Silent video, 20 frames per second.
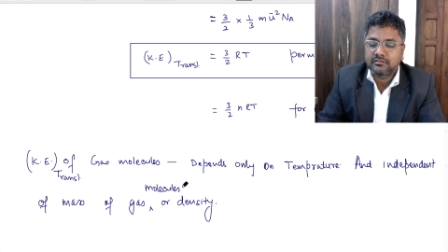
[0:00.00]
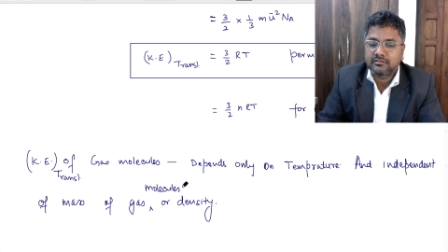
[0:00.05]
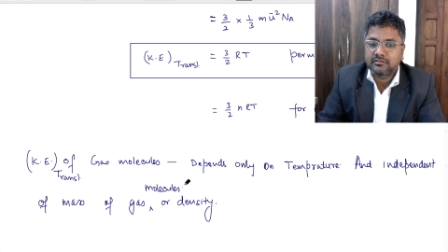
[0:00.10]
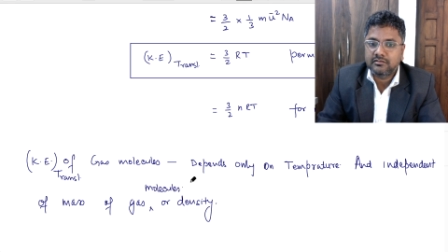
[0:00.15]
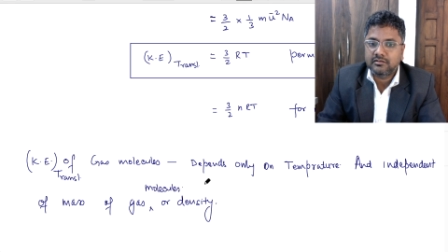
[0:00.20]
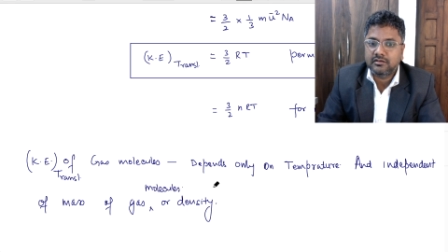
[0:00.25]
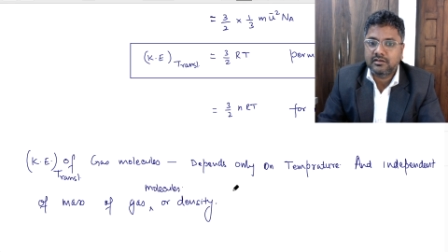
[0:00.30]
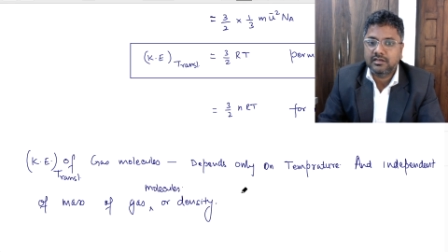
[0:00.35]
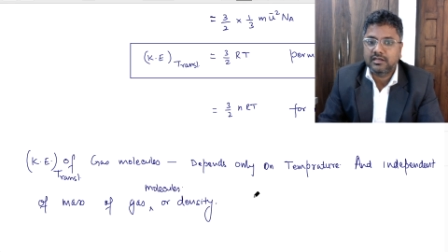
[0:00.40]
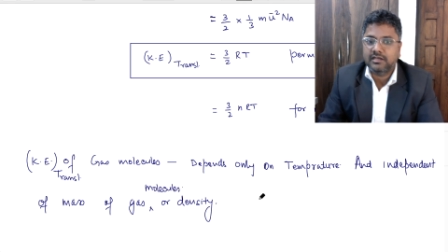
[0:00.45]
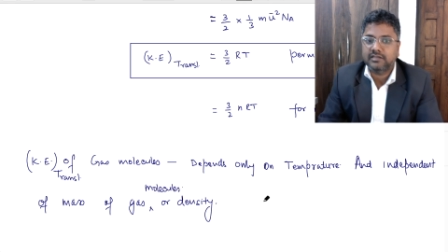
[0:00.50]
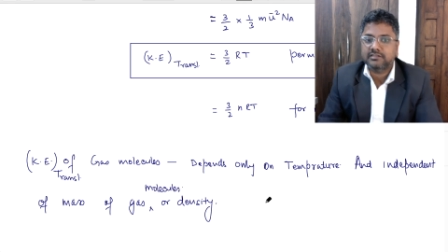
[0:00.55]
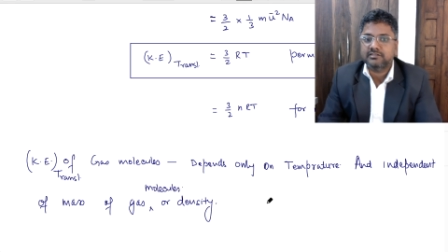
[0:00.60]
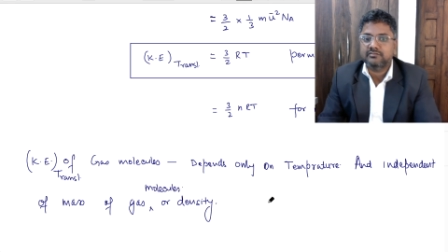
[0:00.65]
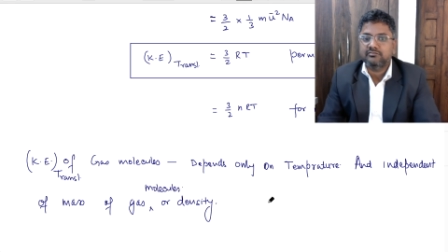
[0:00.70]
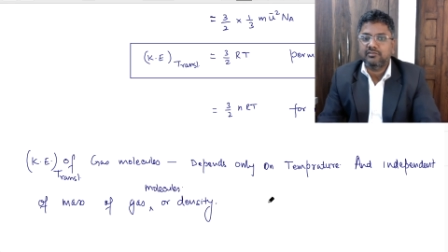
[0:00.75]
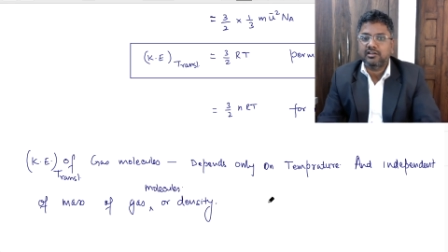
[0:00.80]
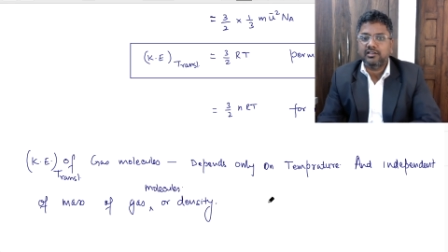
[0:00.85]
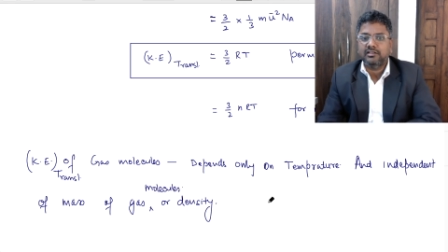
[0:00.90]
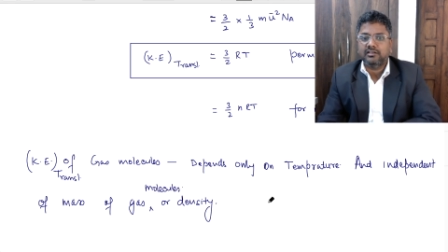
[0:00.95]
Gas
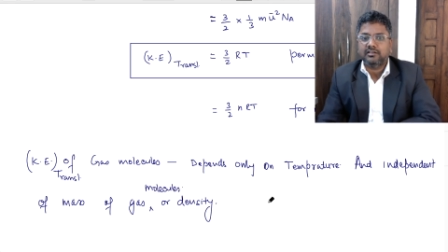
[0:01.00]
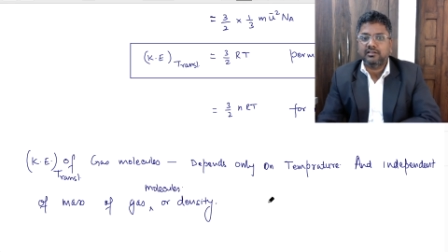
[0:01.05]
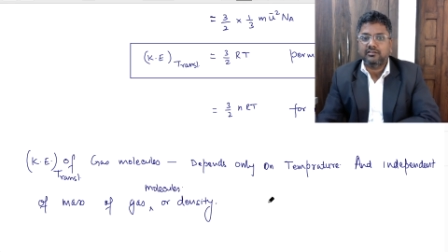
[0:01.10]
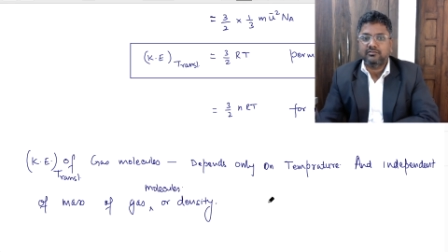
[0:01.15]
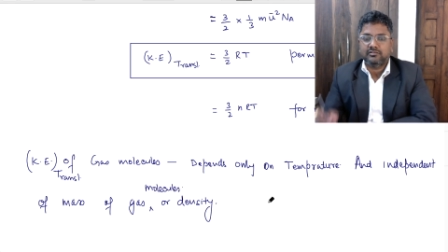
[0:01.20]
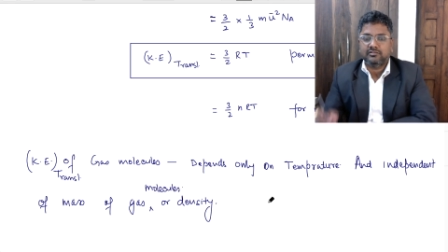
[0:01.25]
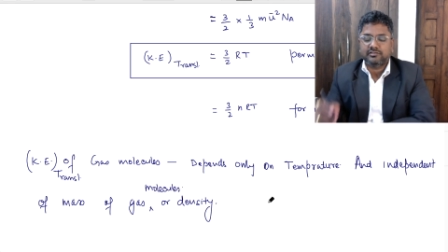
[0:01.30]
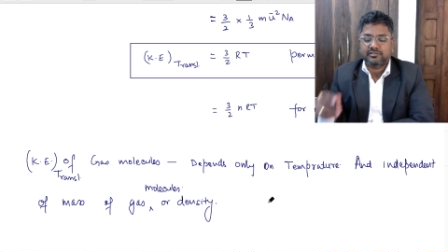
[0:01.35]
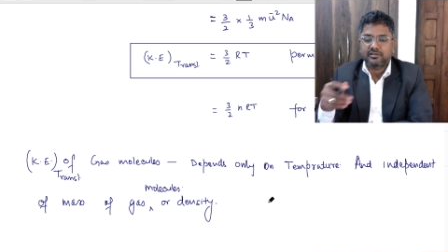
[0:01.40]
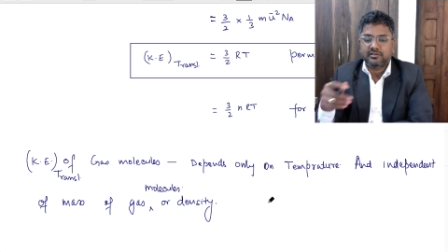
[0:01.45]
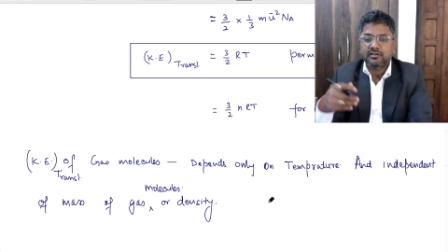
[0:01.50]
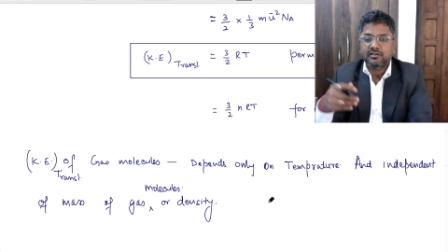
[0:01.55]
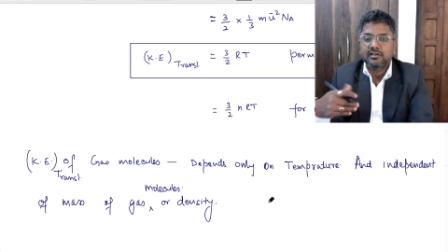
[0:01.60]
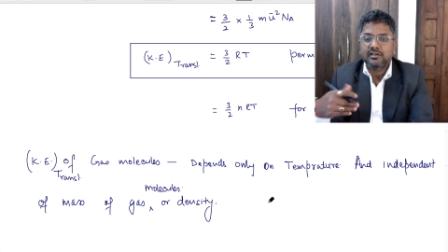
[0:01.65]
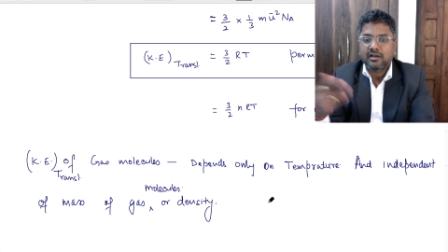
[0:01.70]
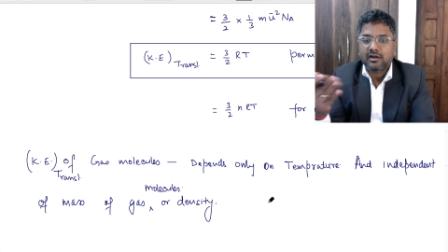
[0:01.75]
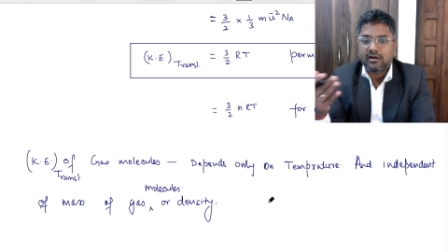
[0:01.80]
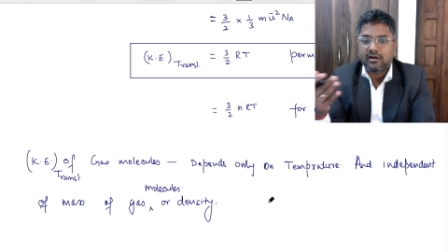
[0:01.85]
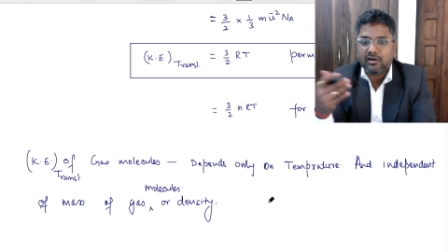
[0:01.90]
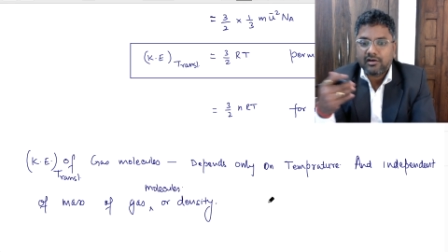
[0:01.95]
molecules
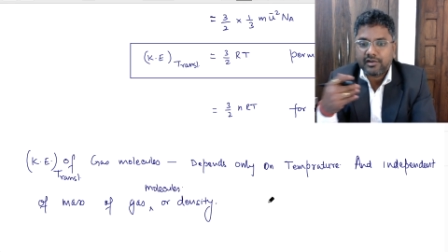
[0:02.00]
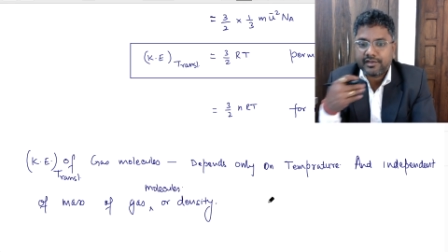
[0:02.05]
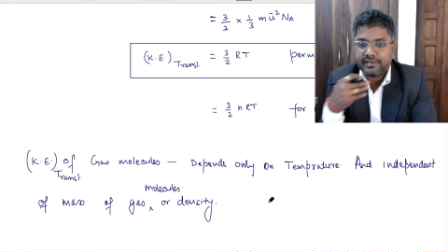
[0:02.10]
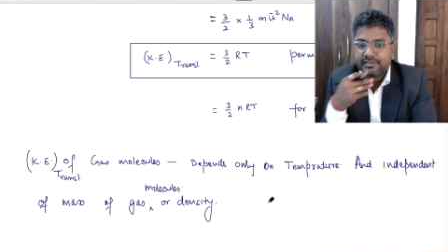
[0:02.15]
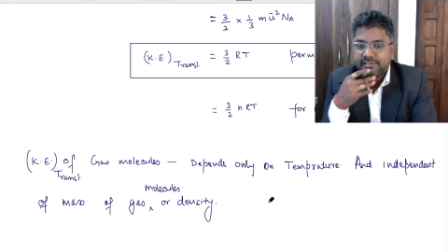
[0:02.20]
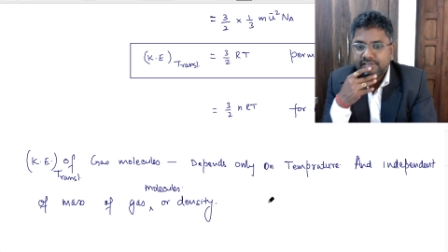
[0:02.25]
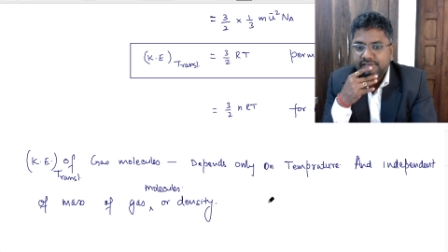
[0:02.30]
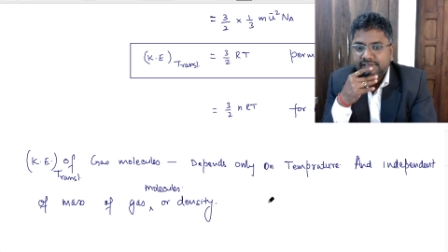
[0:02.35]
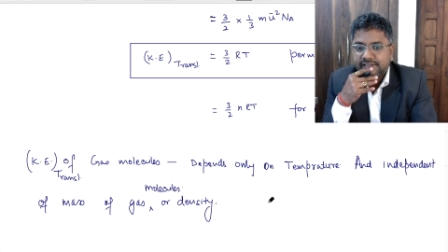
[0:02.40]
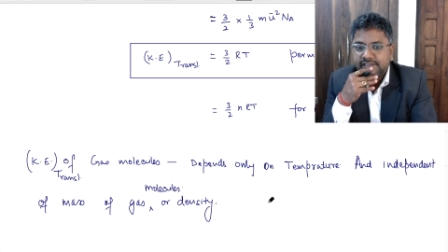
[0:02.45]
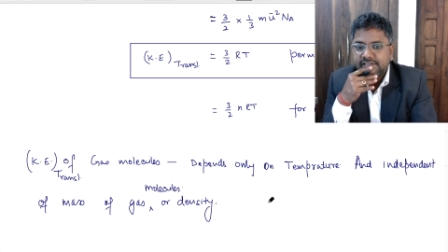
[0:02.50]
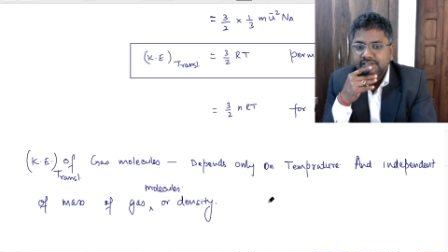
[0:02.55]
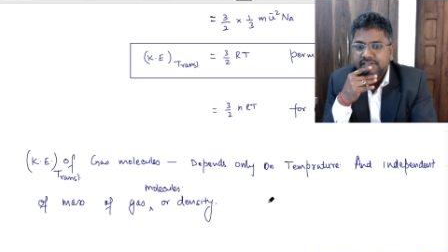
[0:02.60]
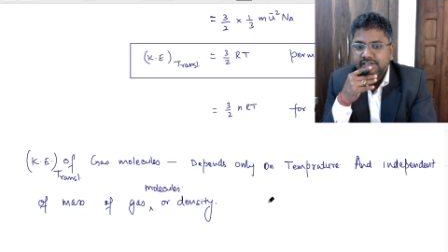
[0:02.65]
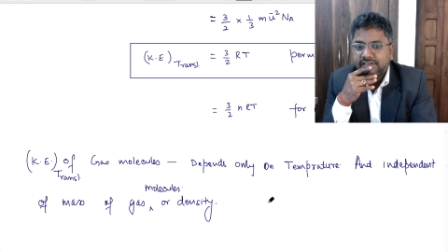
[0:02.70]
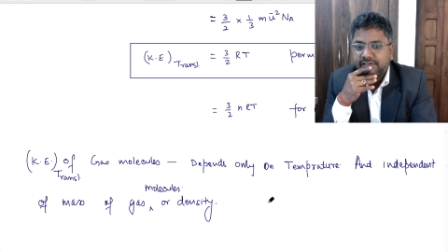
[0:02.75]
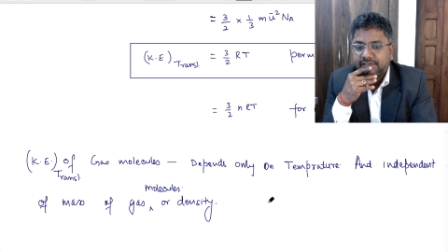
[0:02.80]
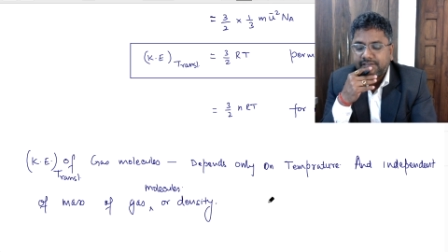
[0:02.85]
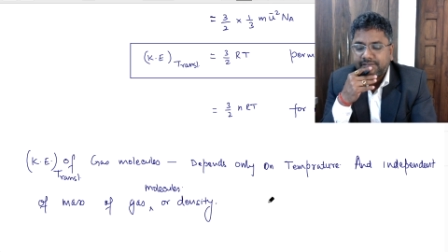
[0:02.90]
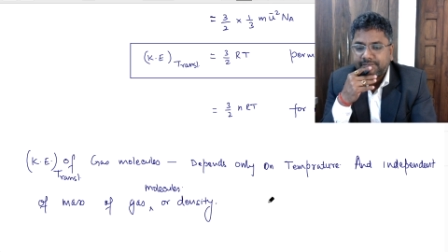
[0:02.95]
or its
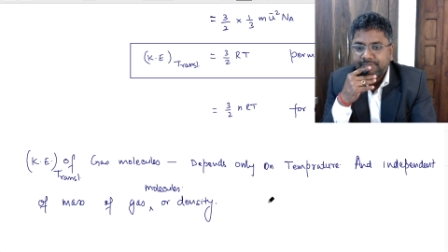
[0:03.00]
density.